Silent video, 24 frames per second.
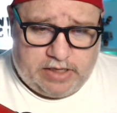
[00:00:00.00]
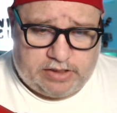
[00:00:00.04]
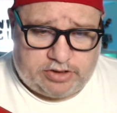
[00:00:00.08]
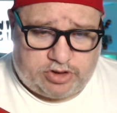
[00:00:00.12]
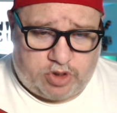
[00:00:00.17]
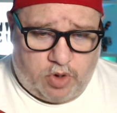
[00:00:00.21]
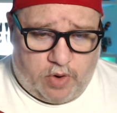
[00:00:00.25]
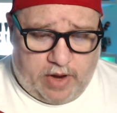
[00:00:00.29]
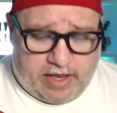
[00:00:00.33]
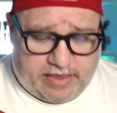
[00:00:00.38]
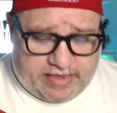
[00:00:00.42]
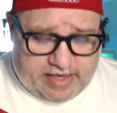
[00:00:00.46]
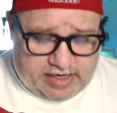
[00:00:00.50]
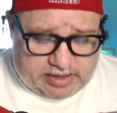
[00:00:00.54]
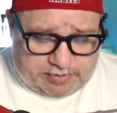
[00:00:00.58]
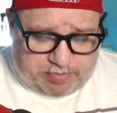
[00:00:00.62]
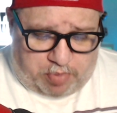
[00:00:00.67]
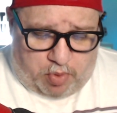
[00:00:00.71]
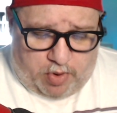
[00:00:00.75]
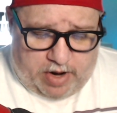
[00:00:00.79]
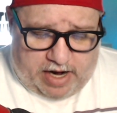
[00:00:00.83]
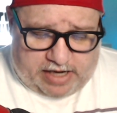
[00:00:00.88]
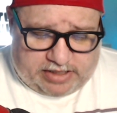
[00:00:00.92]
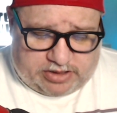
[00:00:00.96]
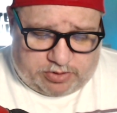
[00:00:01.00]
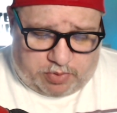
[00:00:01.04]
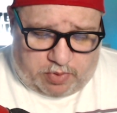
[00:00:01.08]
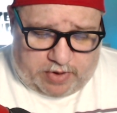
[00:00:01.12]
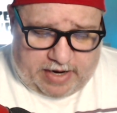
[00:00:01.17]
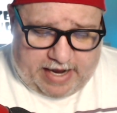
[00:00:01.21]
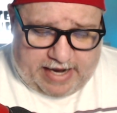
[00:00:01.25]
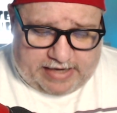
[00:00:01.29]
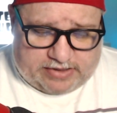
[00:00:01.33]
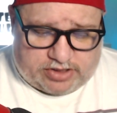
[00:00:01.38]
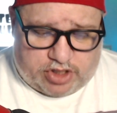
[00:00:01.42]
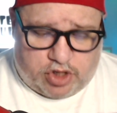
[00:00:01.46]
So at this point, I just want
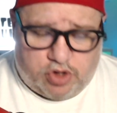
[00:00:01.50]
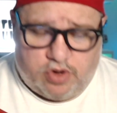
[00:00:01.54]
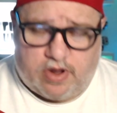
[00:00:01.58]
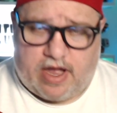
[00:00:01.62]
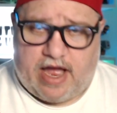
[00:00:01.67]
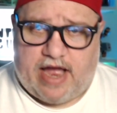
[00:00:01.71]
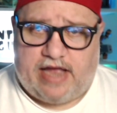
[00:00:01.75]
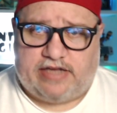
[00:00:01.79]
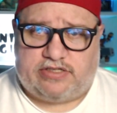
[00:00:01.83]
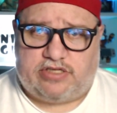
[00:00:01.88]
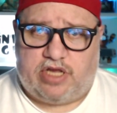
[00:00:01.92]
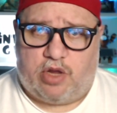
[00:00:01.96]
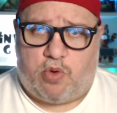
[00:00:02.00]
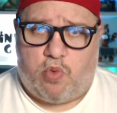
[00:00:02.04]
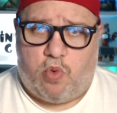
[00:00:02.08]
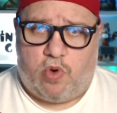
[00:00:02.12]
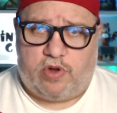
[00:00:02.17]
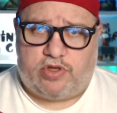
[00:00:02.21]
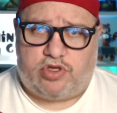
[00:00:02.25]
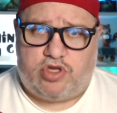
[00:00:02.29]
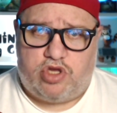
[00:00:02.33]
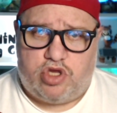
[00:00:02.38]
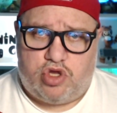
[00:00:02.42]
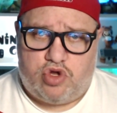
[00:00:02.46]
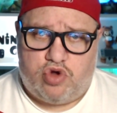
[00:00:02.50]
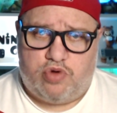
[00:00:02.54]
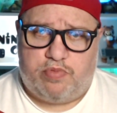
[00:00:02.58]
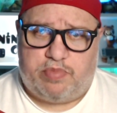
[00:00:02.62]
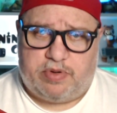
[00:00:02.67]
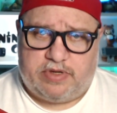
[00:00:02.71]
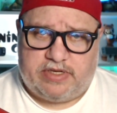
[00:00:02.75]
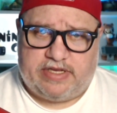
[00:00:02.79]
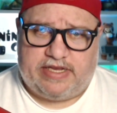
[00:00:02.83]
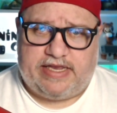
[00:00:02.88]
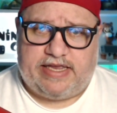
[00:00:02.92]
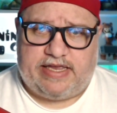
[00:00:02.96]
to ask you guys, like, what do you
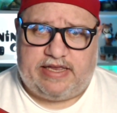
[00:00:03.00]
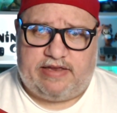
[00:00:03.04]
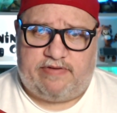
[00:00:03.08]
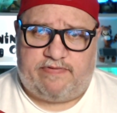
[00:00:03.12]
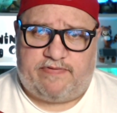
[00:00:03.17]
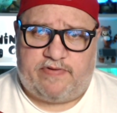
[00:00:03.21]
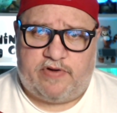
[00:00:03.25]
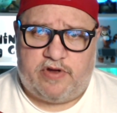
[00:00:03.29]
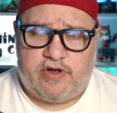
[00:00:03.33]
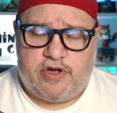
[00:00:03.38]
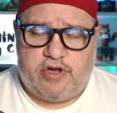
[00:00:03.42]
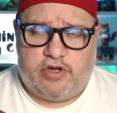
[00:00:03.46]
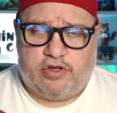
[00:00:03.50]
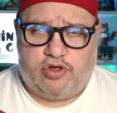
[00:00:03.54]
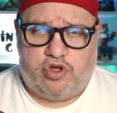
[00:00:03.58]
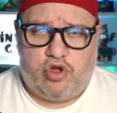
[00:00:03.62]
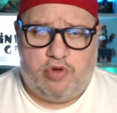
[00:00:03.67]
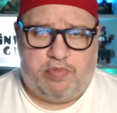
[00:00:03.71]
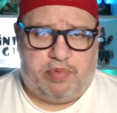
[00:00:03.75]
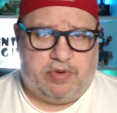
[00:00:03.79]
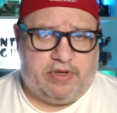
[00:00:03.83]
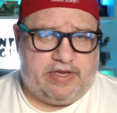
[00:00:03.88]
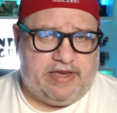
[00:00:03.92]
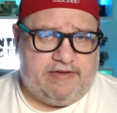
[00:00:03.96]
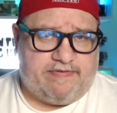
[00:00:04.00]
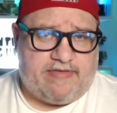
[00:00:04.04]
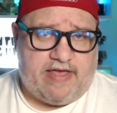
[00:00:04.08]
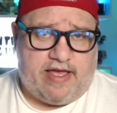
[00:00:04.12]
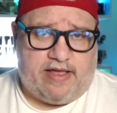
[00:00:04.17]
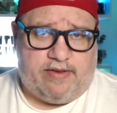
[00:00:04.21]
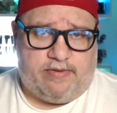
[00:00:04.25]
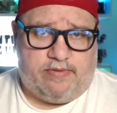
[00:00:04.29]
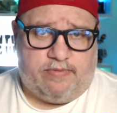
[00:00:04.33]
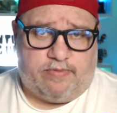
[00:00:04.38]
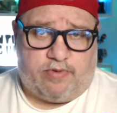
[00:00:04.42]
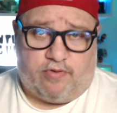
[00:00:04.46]
believe? Do you believe
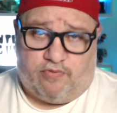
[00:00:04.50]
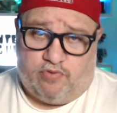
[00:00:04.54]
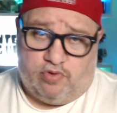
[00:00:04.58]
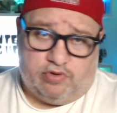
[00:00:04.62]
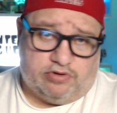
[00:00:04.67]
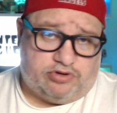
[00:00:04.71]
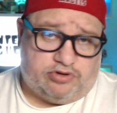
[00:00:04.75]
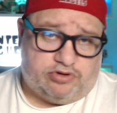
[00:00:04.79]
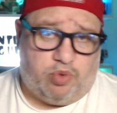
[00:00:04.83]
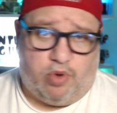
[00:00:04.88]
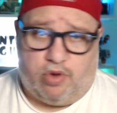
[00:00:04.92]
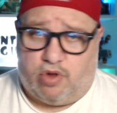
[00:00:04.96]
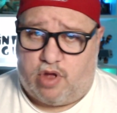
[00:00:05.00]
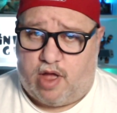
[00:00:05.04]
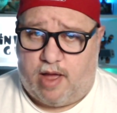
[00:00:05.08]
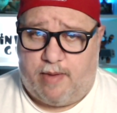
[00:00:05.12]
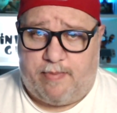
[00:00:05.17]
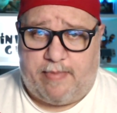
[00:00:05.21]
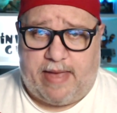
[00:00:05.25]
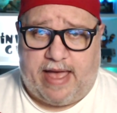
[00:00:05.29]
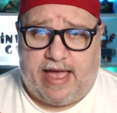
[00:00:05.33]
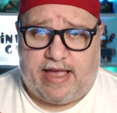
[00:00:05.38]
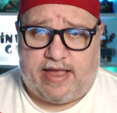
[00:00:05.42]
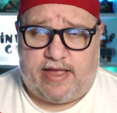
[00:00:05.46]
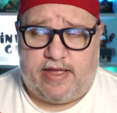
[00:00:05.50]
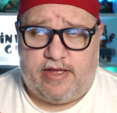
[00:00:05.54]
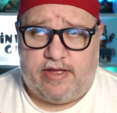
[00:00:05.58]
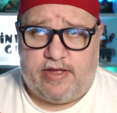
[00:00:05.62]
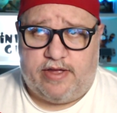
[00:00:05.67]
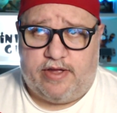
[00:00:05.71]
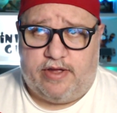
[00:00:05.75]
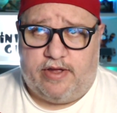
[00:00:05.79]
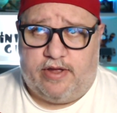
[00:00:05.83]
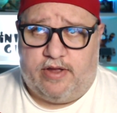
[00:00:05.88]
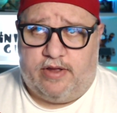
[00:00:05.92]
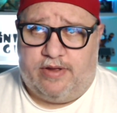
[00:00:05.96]
that the Roost will come back?
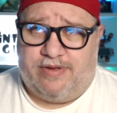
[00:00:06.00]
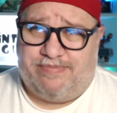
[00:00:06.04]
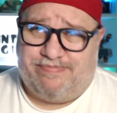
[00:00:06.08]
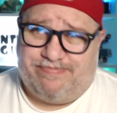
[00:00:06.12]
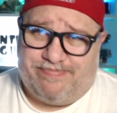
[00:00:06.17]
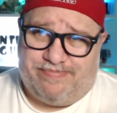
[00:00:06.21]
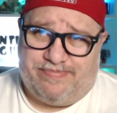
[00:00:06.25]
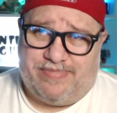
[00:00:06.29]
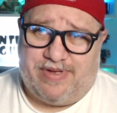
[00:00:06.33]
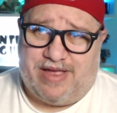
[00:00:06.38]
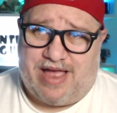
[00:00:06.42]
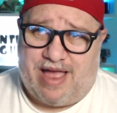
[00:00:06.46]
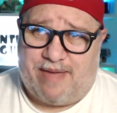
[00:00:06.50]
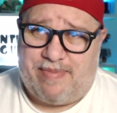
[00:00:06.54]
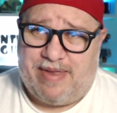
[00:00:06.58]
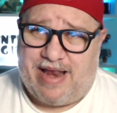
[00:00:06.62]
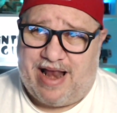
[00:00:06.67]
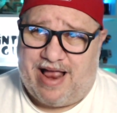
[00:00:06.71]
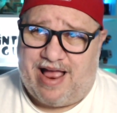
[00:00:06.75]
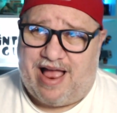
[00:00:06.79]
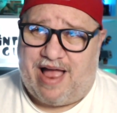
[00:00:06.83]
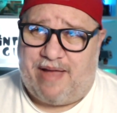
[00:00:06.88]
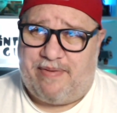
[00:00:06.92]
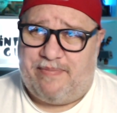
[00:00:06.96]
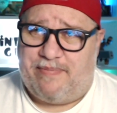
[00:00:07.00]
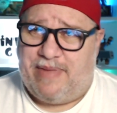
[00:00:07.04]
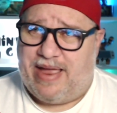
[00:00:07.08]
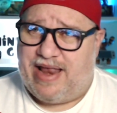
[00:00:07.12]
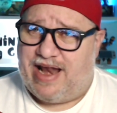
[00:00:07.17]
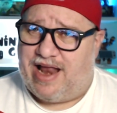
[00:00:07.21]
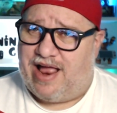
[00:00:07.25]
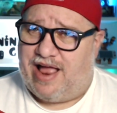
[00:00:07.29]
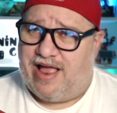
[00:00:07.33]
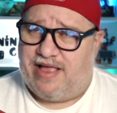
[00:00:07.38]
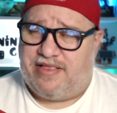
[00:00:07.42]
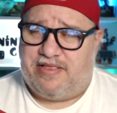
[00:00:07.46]
I mean, I
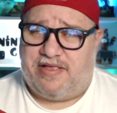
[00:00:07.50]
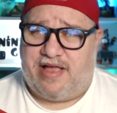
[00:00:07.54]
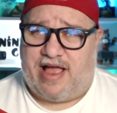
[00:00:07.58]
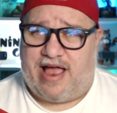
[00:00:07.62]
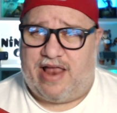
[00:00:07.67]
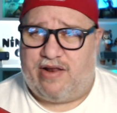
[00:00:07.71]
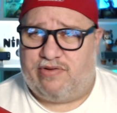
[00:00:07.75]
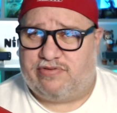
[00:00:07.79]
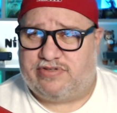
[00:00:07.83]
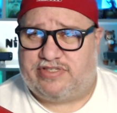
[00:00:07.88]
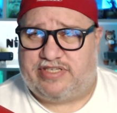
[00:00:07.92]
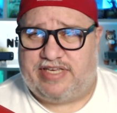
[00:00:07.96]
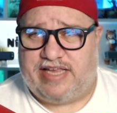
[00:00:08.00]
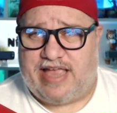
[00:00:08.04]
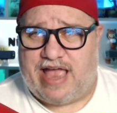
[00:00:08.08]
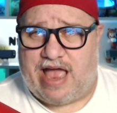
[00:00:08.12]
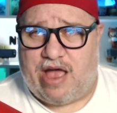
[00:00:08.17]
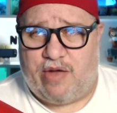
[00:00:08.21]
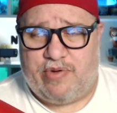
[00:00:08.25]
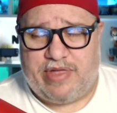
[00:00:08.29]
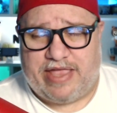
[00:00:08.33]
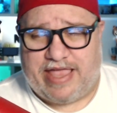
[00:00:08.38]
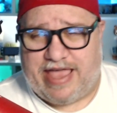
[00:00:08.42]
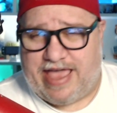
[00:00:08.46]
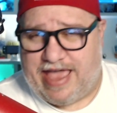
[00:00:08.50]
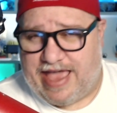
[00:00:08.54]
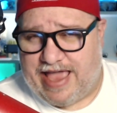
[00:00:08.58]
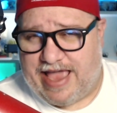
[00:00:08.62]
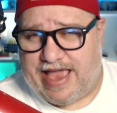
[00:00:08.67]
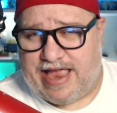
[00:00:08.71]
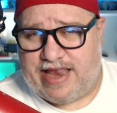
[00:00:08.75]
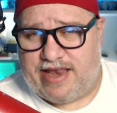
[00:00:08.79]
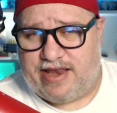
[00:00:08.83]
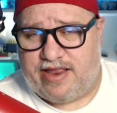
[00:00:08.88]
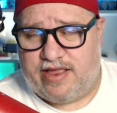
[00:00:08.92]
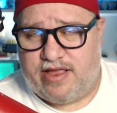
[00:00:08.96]
don't see how it
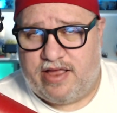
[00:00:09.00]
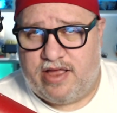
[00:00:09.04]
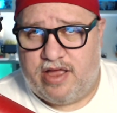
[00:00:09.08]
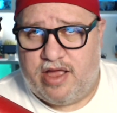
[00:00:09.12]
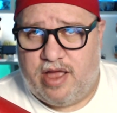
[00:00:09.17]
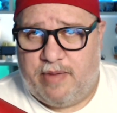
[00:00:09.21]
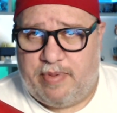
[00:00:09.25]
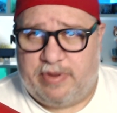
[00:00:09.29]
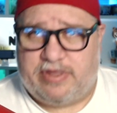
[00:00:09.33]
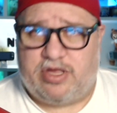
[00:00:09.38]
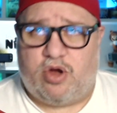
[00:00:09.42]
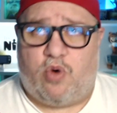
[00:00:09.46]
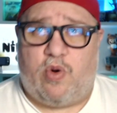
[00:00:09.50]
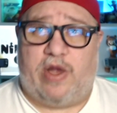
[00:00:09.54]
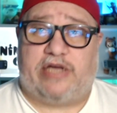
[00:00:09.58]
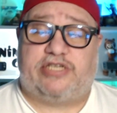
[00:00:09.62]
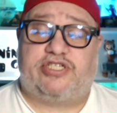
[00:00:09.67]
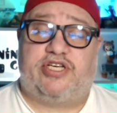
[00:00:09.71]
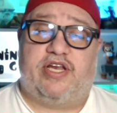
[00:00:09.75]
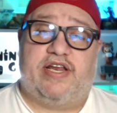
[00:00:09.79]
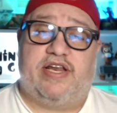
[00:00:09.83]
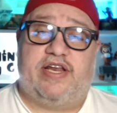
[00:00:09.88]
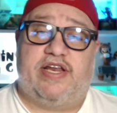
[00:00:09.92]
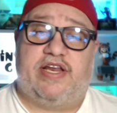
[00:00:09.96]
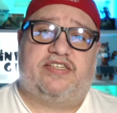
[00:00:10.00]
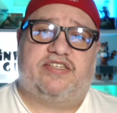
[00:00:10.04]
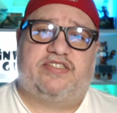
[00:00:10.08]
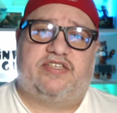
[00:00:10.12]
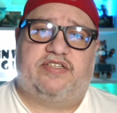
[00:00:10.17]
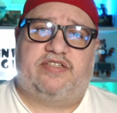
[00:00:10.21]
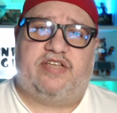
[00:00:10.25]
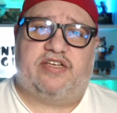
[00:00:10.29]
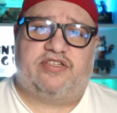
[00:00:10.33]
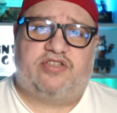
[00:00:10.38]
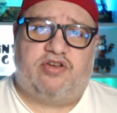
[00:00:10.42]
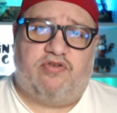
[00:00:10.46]
can't. But the question is
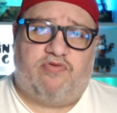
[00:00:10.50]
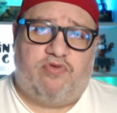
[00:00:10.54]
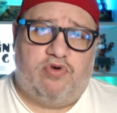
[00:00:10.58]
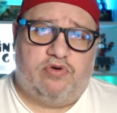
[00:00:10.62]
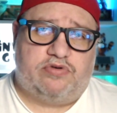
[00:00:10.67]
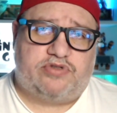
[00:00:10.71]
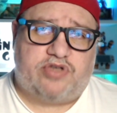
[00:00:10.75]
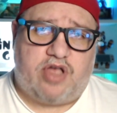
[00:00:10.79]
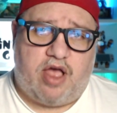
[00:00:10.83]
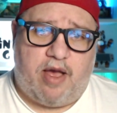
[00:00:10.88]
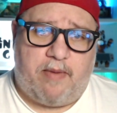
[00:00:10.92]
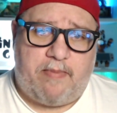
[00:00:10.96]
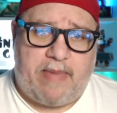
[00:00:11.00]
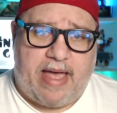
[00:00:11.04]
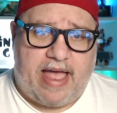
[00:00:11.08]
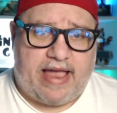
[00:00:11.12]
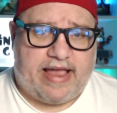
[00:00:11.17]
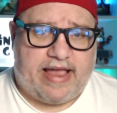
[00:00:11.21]
does the Roost come back